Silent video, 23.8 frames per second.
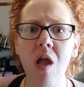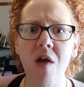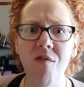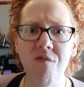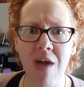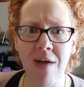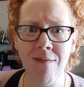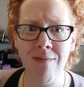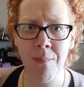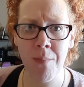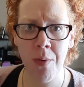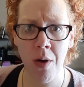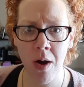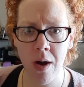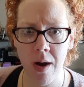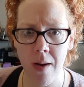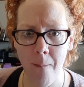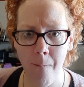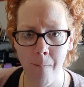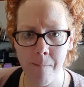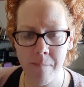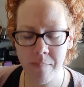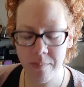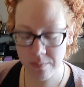Favorite part?
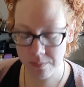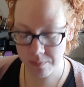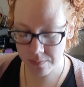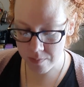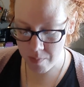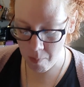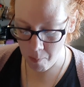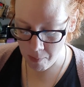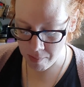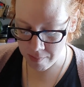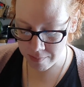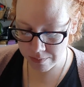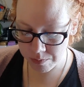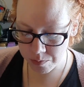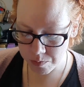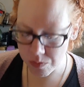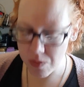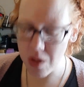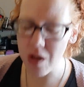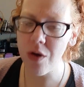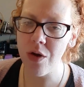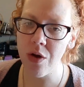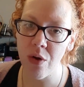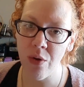
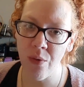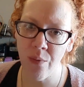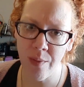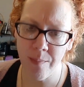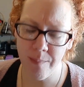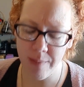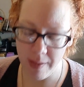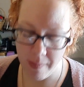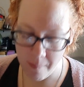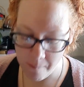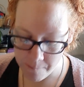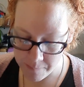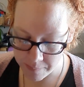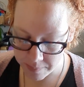Knew it would be.